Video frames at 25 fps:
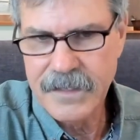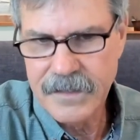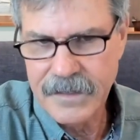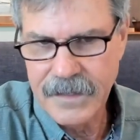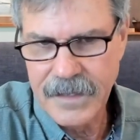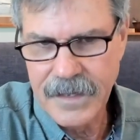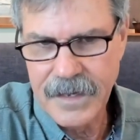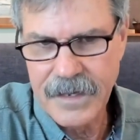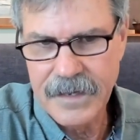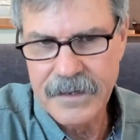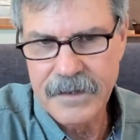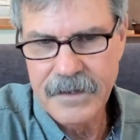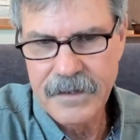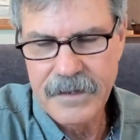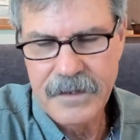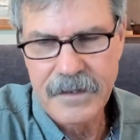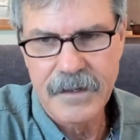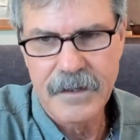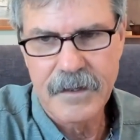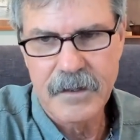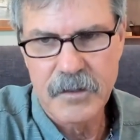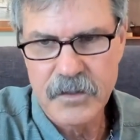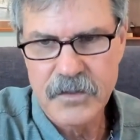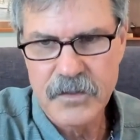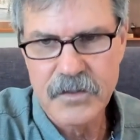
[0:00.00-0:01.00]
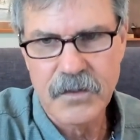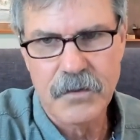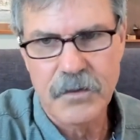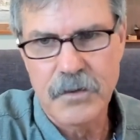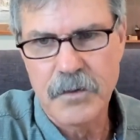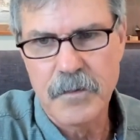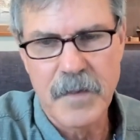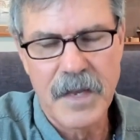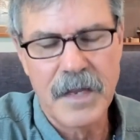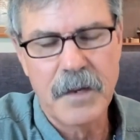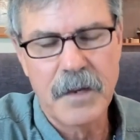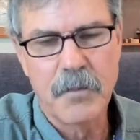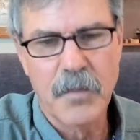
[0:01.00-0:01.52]
that and so you
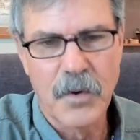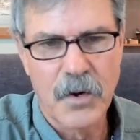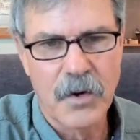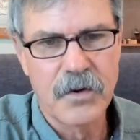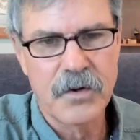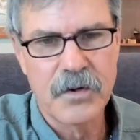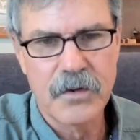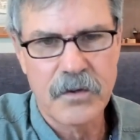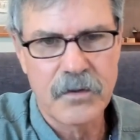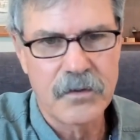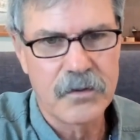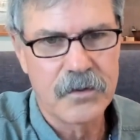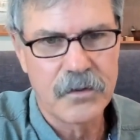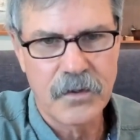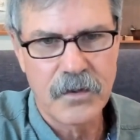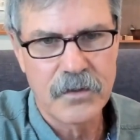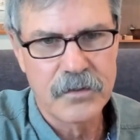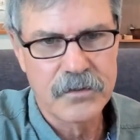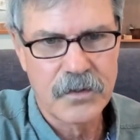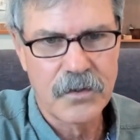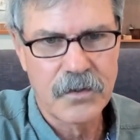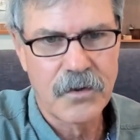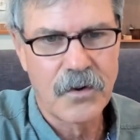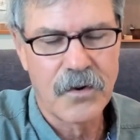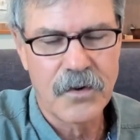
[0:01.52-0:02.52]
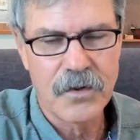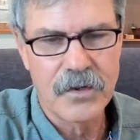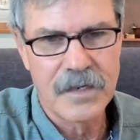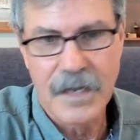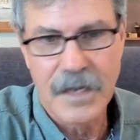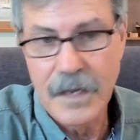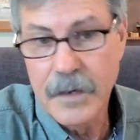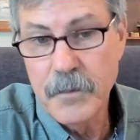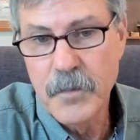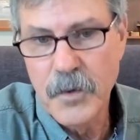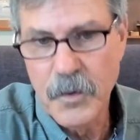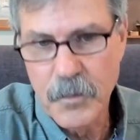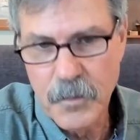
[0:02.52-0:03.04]
make particles called
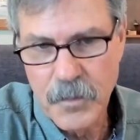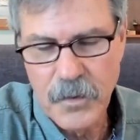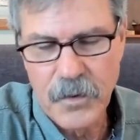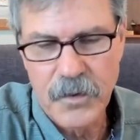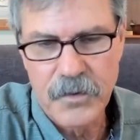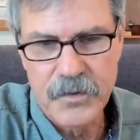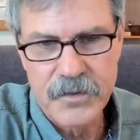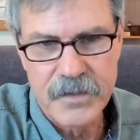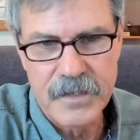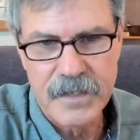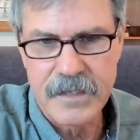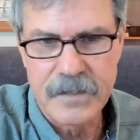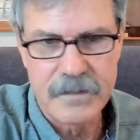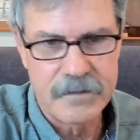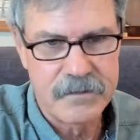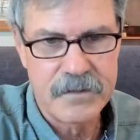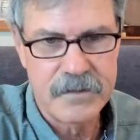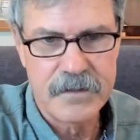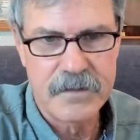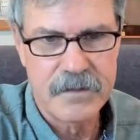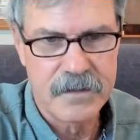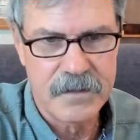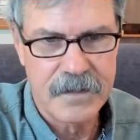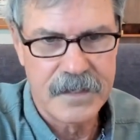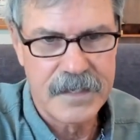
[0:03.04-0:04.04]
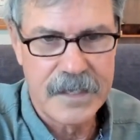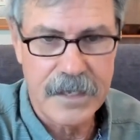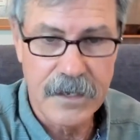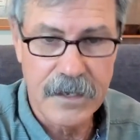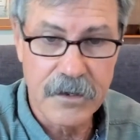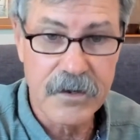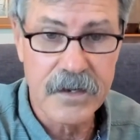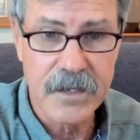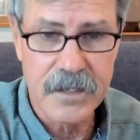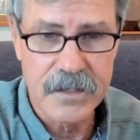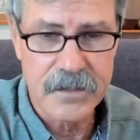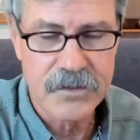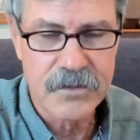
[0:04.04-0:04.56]
lipoproteins to
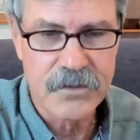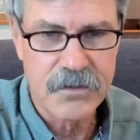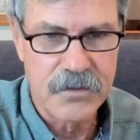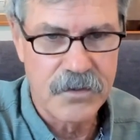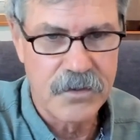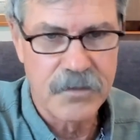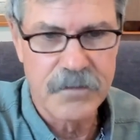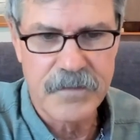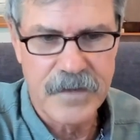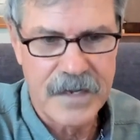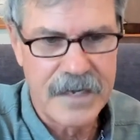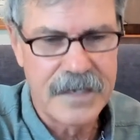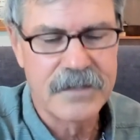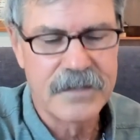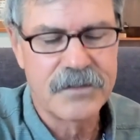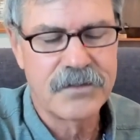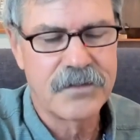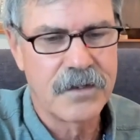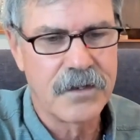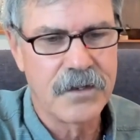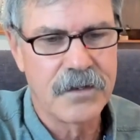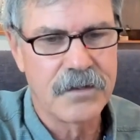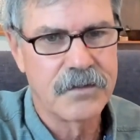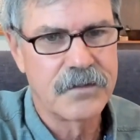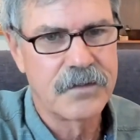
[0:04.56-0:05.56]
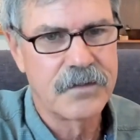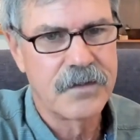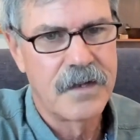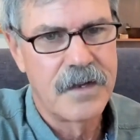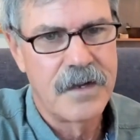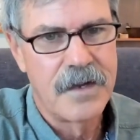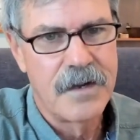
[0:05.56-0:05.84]
carry it to your fat cells